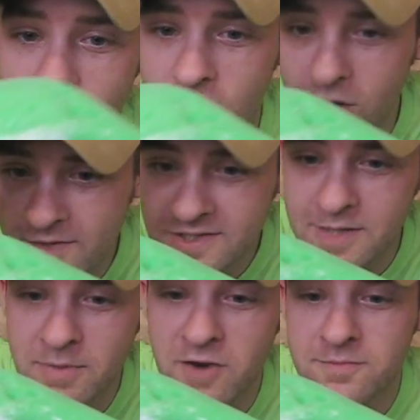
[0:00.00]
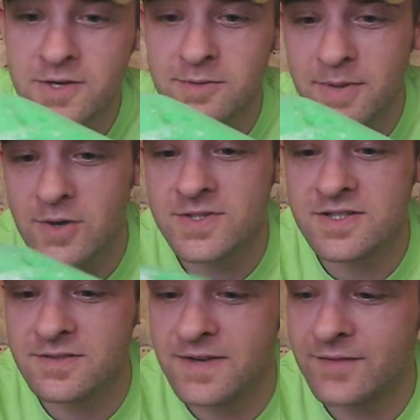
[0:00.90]
obviously apart from their appearance
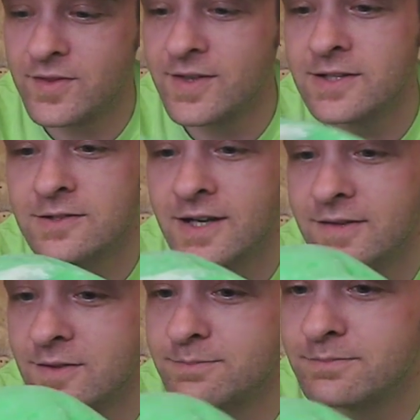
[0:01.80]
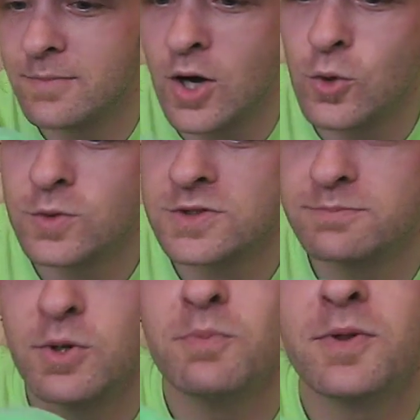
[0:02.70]
and the fact that they look like the Hulks
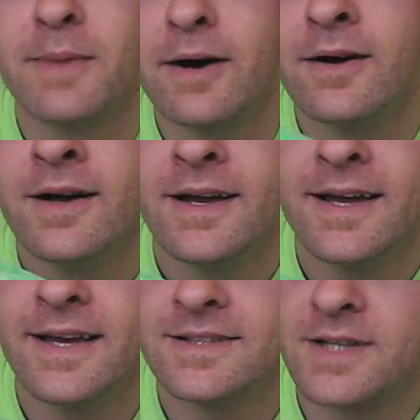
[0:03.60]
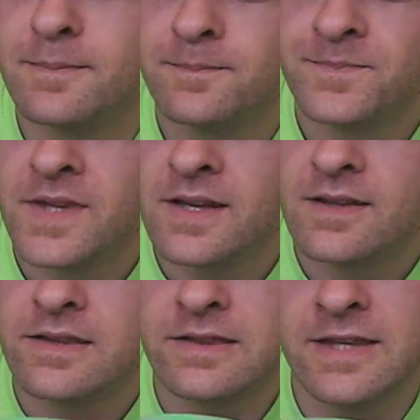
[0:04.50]
pooped them out, is
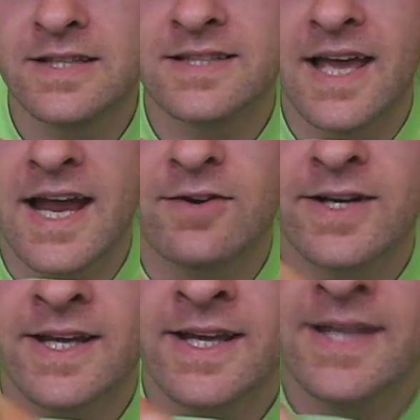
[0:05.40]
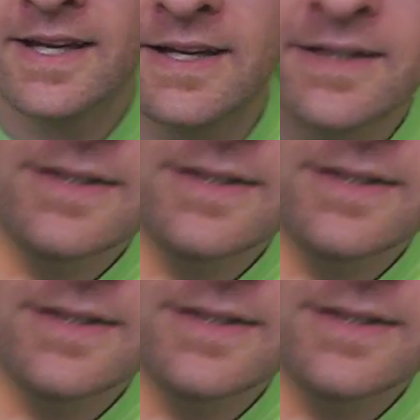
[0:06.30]
this area here,